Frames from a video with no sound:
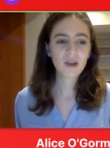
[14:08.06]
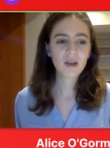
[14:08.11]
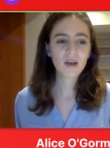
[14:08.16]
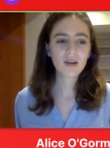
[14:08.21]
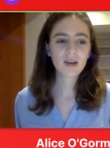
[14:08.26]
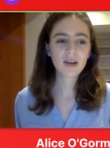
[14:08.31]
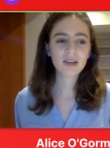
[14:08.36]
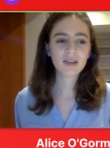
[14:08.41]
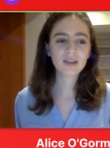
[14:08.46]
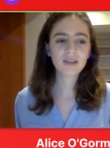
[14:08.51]

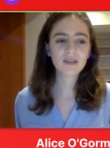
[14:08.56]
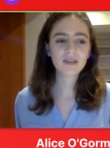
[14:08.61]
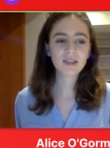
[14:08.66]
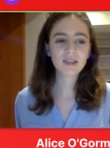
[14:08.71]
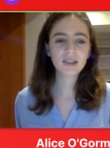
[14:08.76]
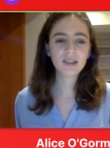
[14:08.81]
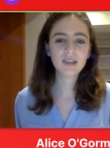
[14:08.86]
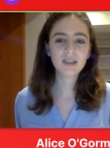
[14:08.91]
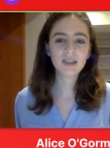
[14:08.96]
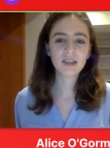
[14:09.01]
Okay, someone
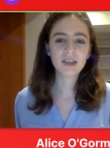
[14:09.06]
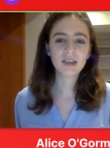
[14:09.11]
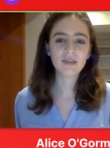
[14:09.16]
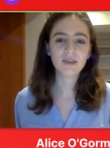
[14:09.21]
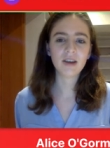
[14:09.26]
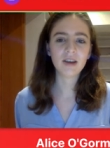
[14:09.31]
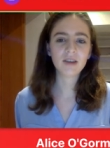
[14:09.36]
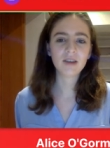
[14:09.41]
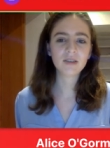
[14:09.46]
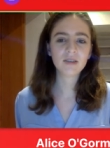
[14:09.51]
says the E
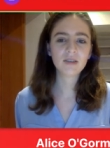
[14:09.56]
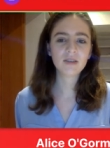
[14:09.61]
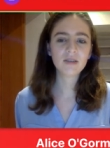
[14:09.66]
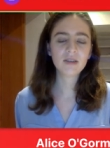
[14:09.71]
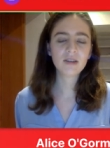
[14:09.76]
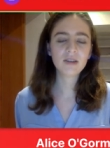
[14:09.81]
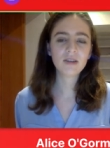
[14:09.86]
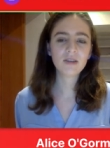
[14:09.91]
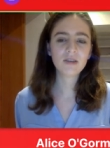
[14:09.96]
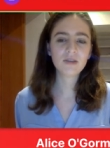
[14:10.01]
file, so I'm
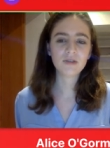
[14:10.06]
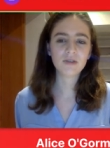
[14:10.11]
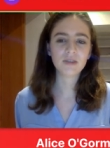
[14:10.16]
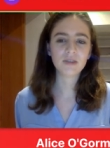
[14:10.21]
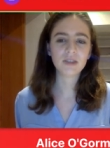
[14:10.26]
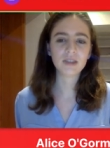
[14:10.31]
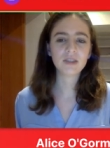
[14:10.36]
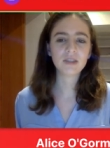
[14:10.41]
going to go through this.